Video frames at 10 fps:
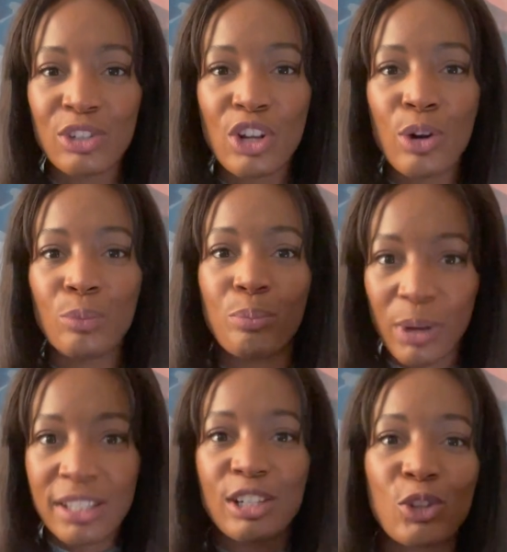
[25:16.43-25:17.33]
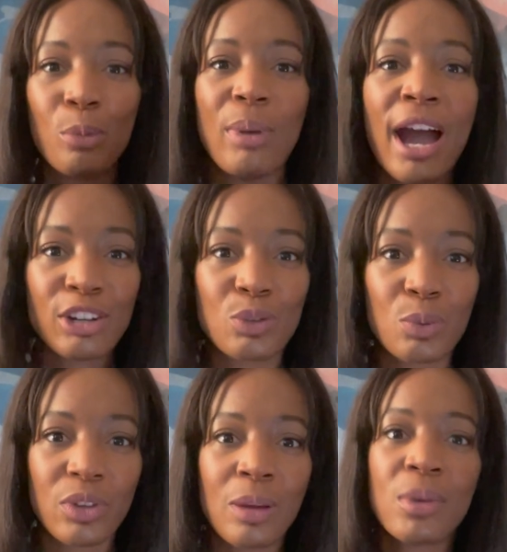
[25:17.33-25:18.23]
you know, because there's no boundaries
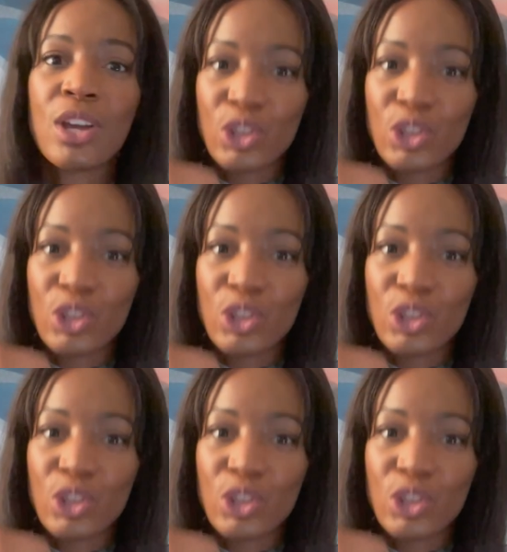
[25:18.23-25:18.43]
with him.